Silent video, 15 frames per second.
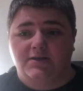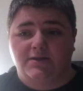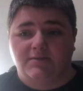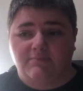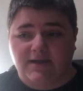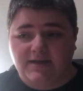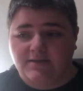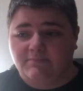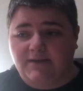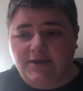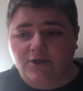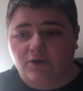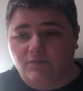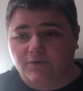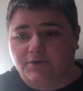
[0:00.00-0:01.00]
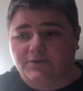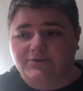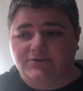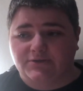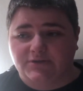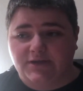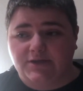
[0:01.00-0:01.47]
my coworkers
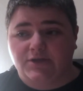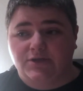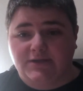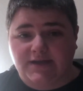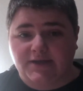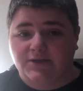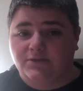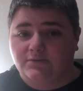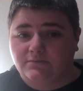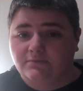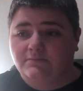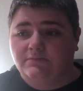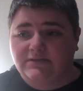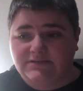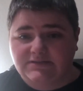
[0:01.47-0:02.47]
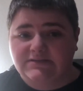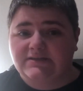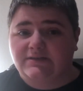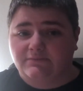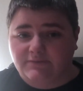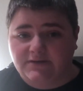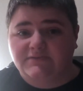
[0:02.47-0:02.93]
are like, yeah, you need to
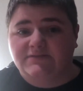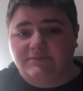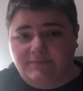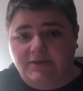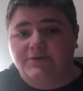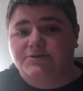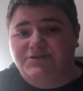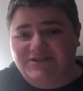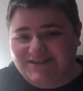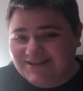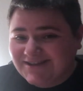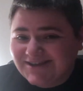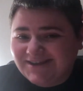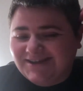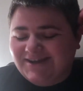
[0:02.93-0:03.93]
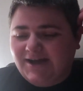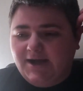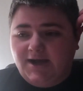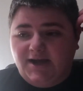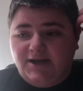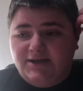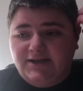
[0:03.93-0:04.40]
get rid of some energy.
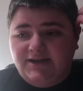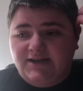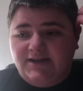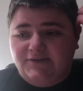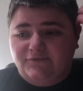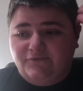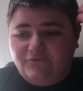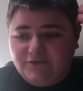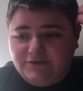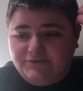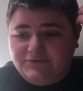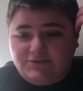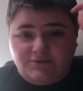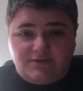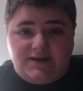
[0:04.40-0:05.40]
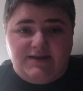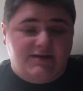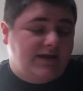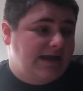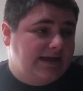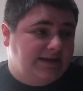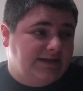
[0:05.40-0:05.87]
It feels great.
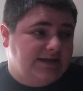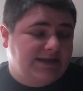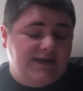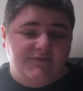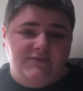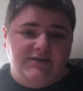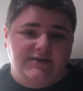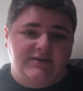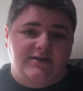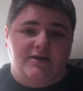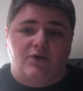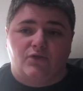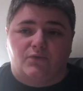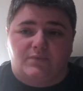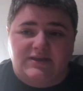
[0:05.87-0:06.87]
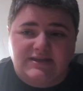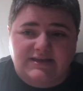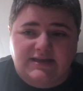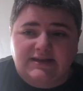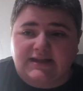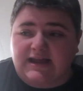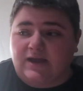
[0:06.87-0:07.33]
And like even on the
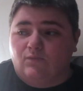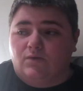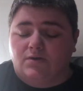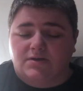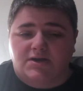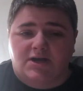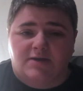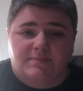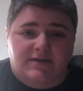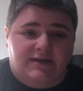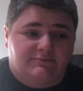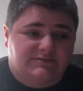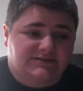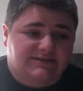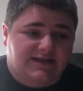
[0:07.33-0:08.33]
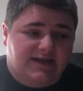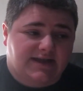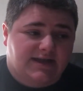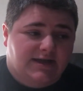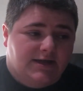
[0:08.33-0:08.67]
weekend, like I woke up at like